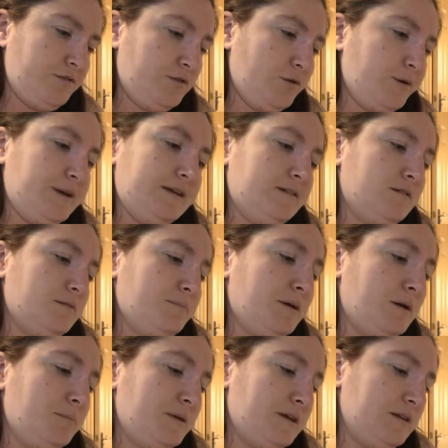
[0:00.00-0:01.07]
toys,
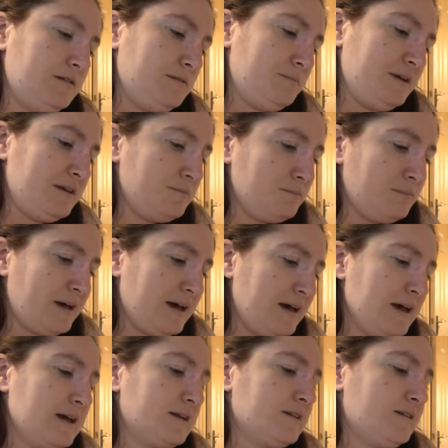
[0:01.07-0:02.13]
puppets, bean
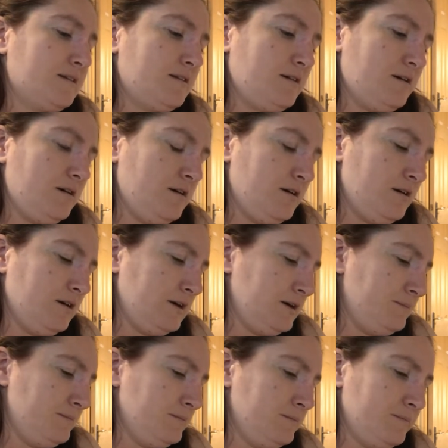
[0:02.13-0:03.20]
bags,
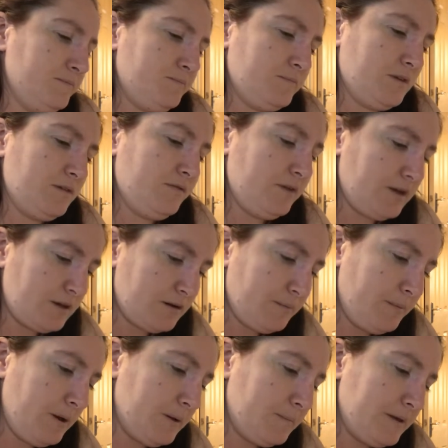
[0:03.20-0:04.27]
finger
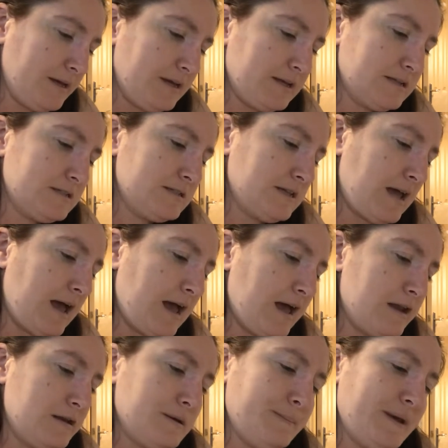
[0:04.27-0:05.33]
puppets,
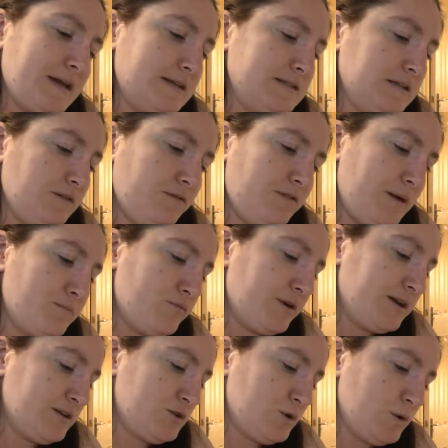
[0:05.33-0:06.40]
hand painted
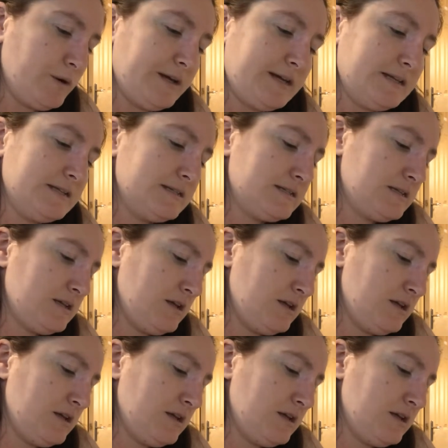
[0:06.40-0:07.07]
fabric toys,